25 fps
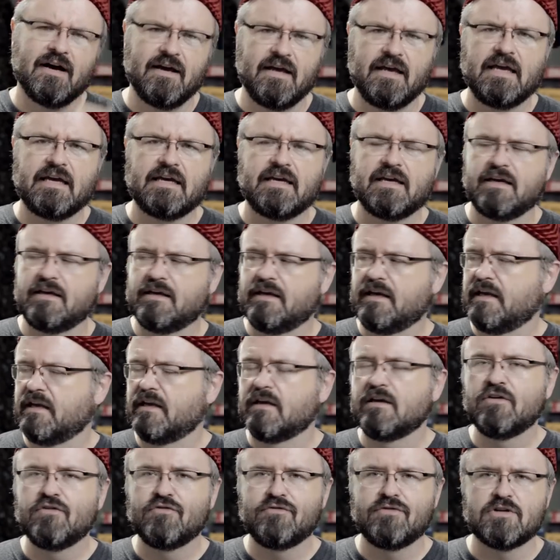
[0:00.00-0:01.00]
aka
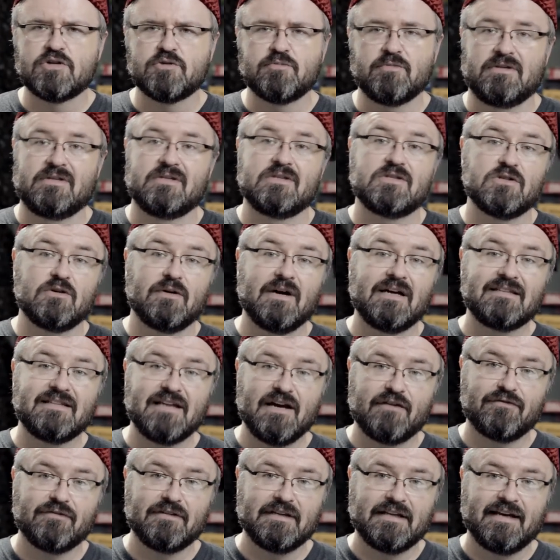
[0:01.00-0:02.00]
Fishman. So I
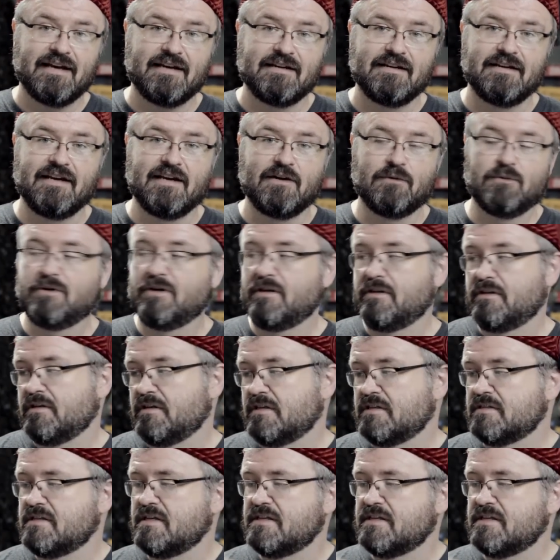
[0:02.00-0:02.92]
definitely had to get one of these.